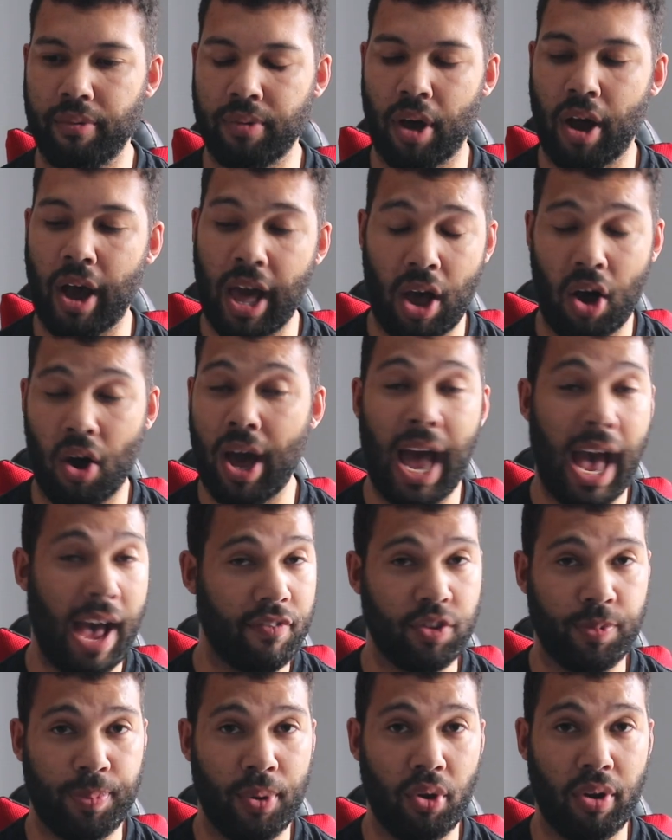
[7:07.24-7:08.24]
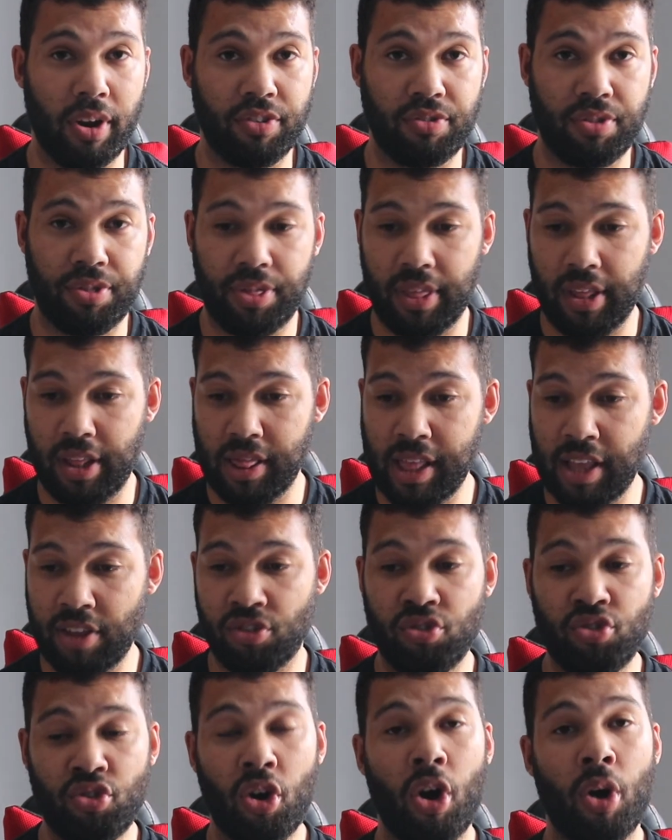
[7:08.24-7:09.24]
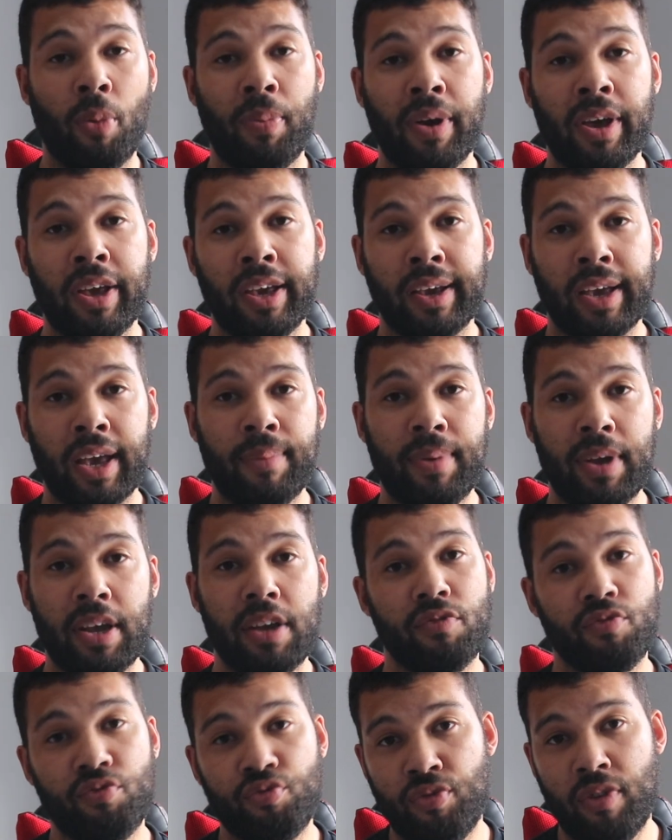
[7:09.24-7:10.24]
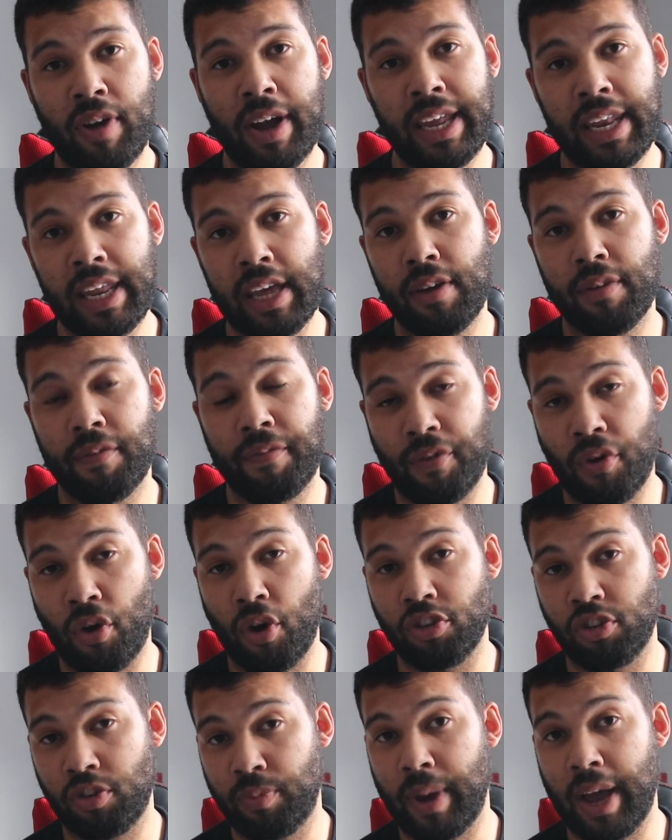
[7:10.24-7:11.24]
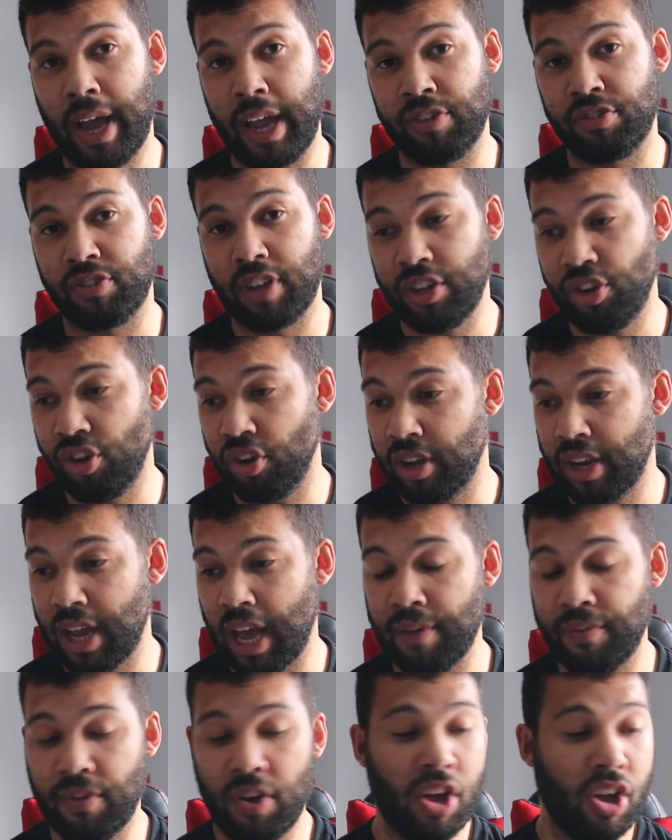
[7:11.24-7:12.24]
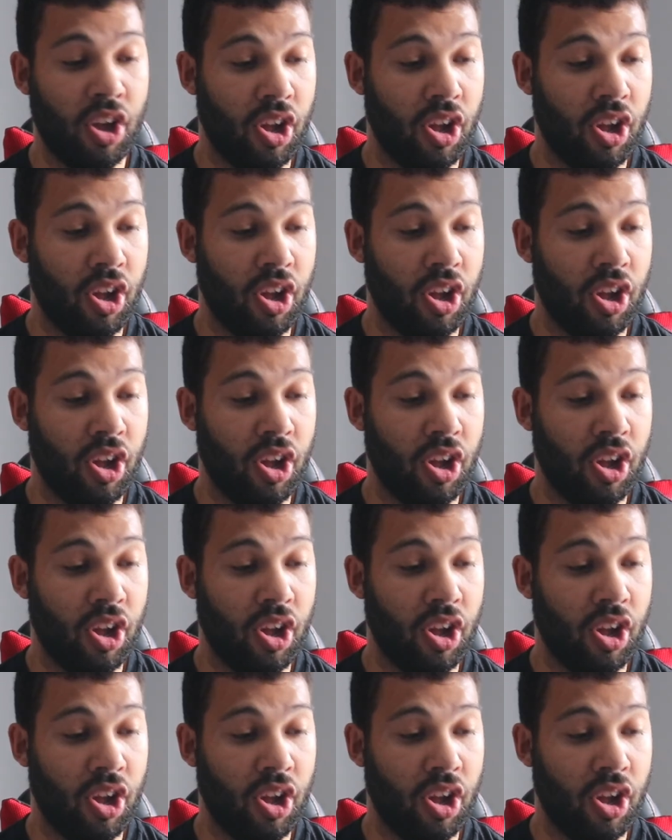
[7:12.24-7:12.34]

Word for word: I, I have to be honest, th this job can be really fast paced and you can have